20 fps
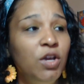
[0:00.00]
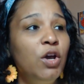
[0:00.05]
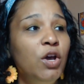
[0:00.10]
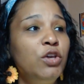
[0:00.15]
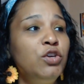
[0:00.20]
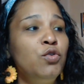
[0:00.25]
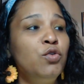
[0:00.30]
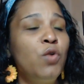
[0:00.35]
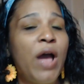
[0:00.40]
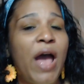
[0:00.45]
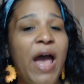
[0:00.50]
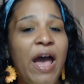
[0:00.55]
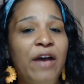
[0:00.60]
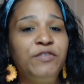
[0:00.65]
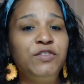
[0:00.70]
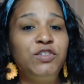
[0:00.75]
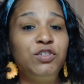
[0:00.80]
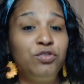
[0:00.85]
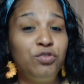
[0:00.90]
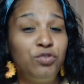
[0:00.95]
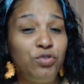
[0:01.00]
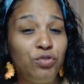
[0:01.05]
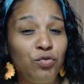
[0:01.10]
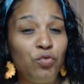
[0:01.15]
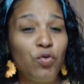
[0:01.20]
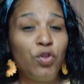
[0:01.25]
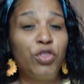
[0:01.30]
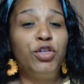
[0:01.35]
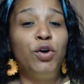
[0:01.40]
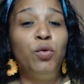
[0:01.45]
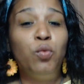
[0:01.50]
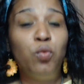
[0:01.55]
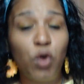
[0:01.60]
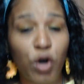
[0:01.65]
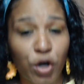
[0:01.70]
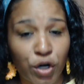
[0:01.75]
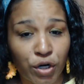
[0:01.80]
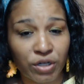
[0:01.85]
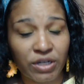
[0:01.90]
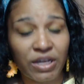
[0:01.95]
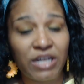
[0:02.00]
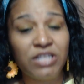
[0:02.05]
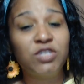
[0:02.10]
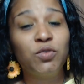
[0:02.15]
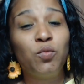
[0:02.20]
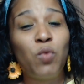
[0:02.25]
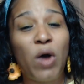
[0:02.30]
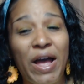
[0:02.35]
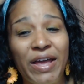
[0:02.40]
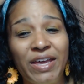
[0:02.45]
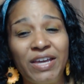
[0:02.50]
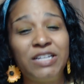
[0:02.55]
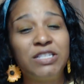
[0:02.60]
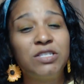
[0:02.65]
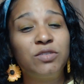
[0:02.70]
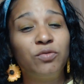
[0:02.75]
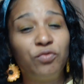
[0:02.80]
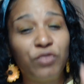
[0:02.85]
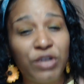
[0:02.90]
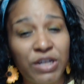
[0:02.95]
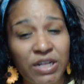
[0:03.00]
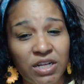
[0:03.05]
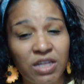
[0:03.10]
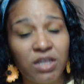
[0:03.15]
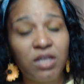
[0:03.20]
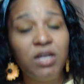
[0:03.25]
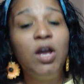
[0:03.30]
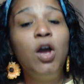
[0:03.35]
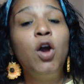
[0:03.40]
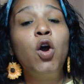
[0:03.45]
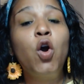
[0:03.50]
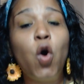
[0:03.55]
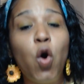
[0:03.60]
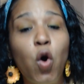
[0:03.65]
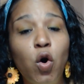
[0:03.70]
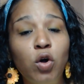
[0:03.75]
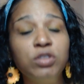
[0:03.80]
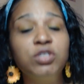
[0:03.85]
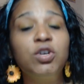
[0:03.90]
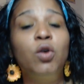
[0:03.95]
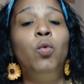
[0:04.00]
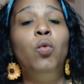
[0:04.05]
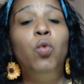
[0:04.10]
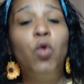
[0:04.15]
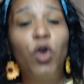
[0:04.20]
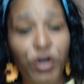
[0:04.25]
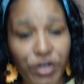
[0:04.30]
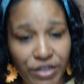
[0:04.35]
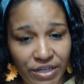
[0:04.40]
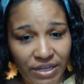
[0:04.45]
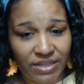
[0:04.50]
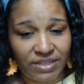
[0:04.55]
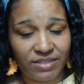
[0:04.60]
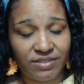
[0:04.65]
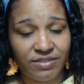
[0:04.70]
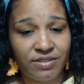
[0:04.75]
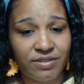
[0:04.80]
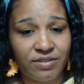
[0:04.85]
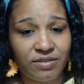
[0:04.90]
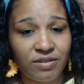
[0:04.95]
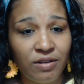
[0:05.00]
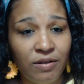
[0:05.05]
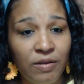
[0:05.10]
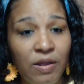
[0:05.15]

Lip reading: You have to do the work. It's why it's really called workings.